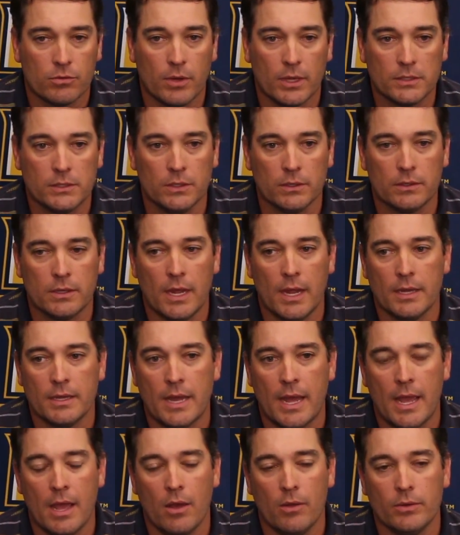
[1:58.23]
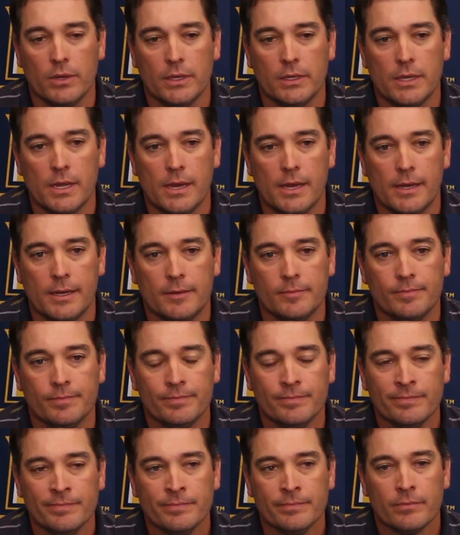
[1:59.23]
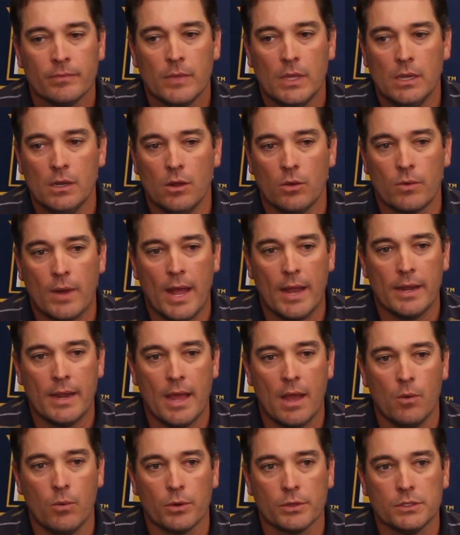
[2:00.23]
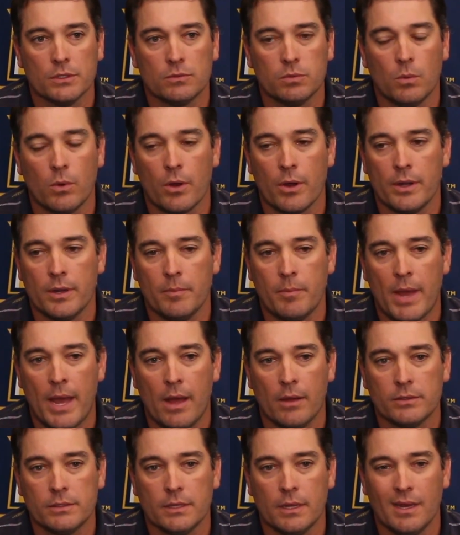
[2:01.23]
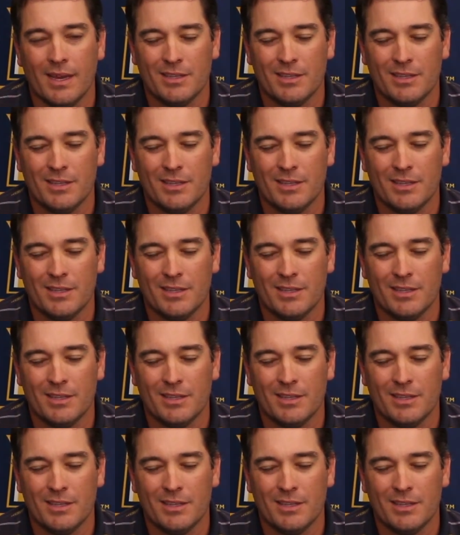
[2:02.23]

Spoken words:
So I took that down, and right now we're just worried about,